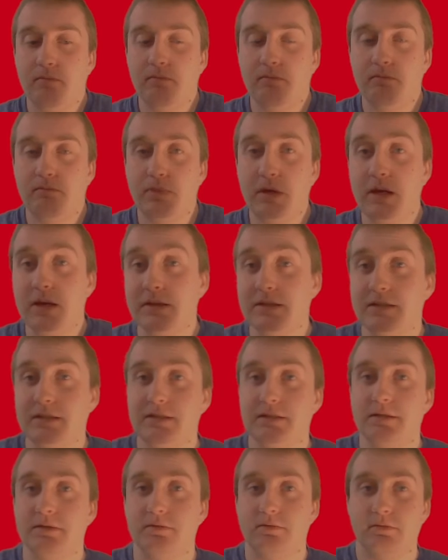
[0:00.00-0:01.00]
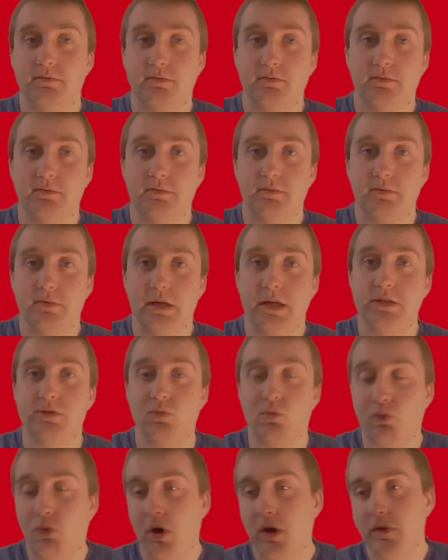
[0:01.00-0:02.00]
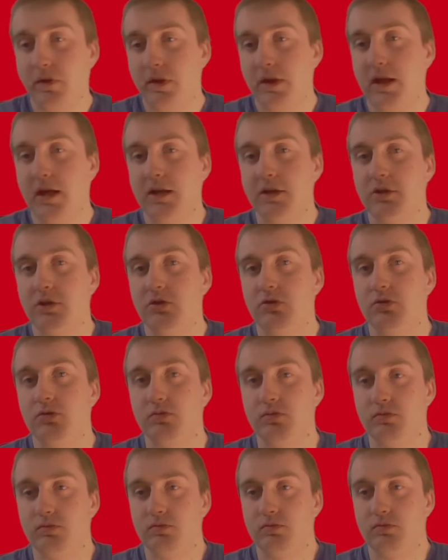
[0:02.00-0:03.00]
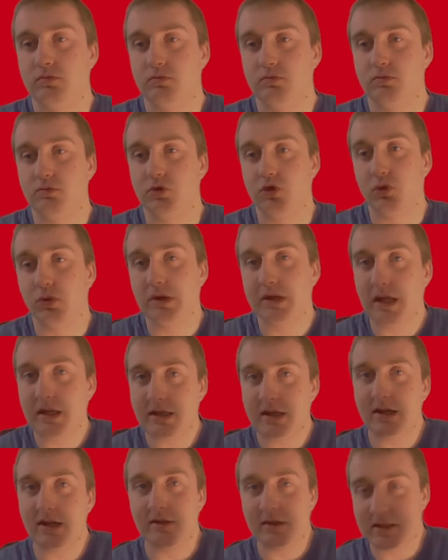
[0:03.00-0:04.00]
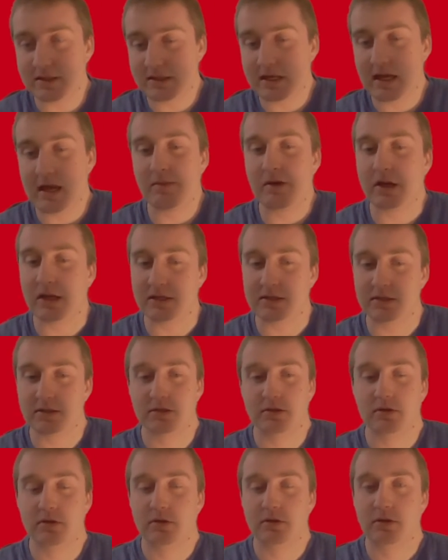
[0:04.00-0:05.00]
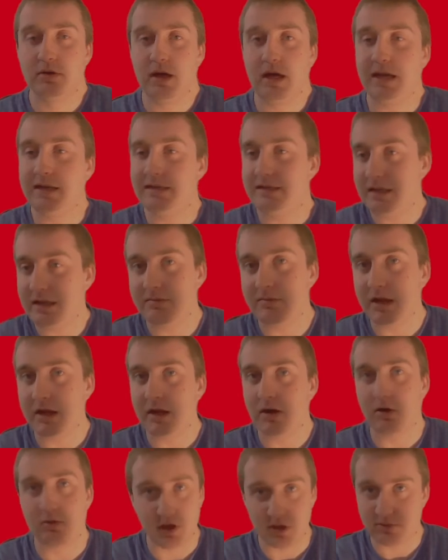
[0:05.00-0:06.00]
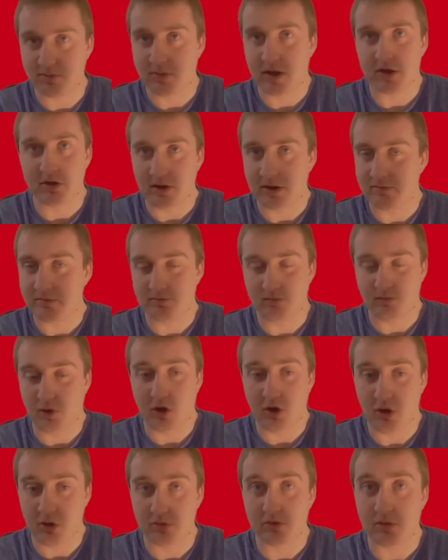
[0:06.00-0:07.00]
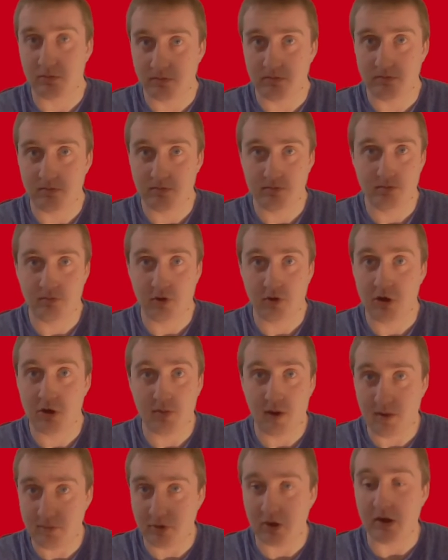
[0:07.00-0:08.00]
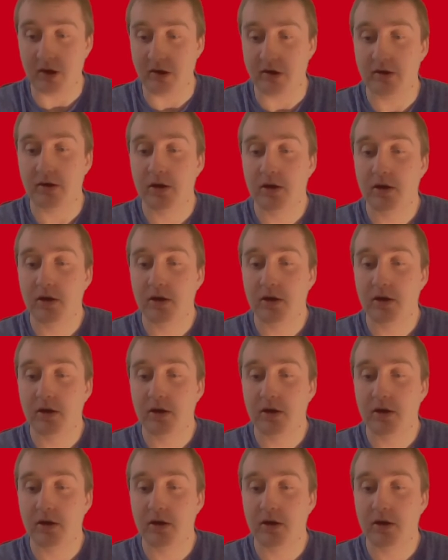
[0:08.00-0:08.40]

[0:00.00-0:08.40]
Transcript: Because it's one thing to do what they did in this game against a team they are much better than player by player,